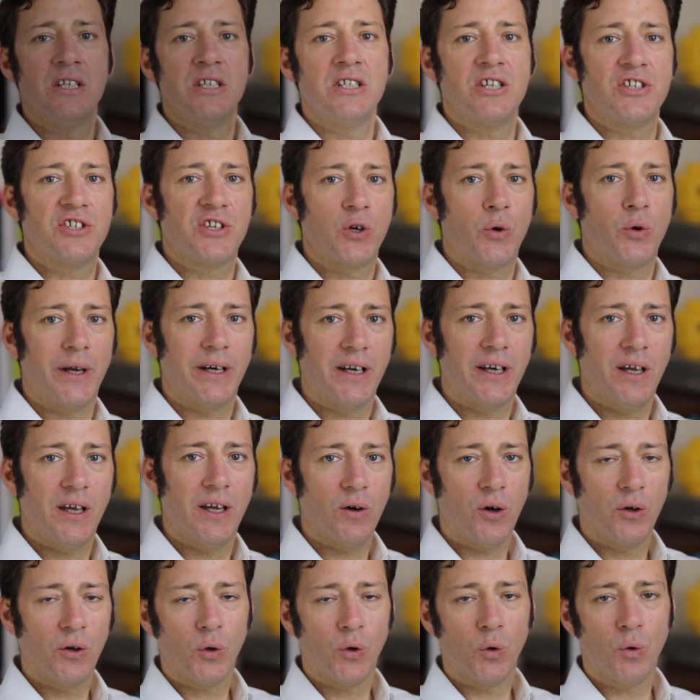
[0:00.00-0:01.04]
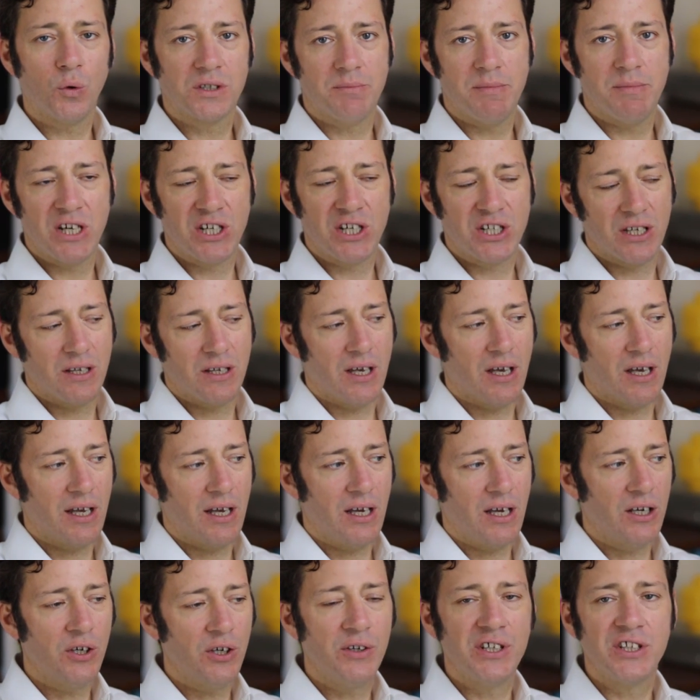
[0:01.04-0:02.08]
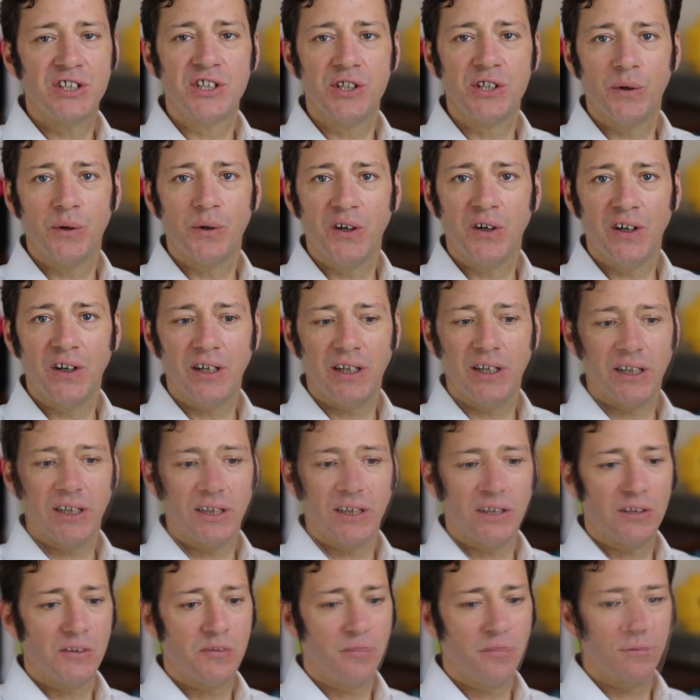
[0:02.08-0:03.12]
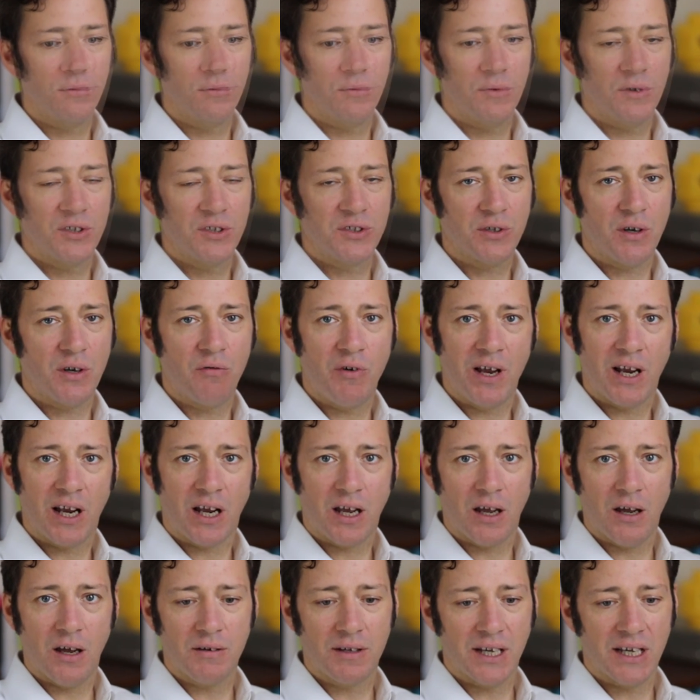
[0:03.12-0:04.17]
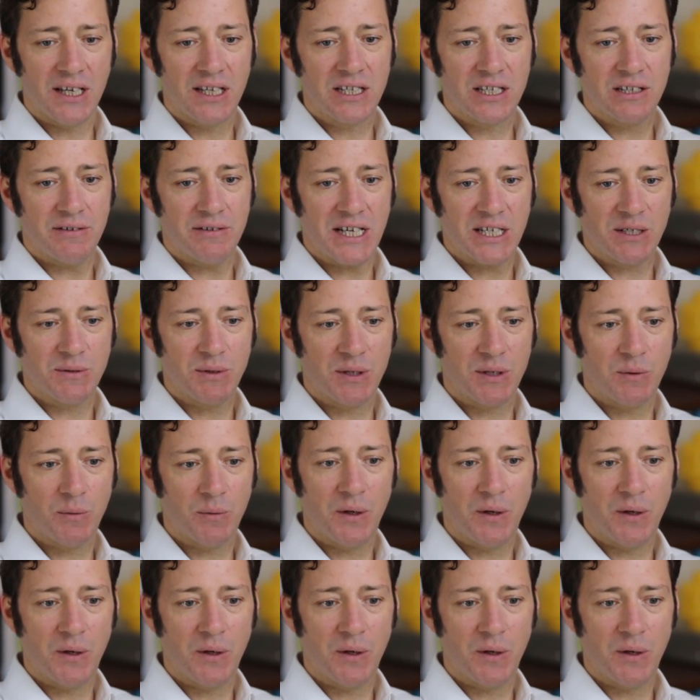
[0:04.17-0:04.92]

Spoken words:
Just a quick note on automation that I alluded to earlier. So I've written code that interacts with the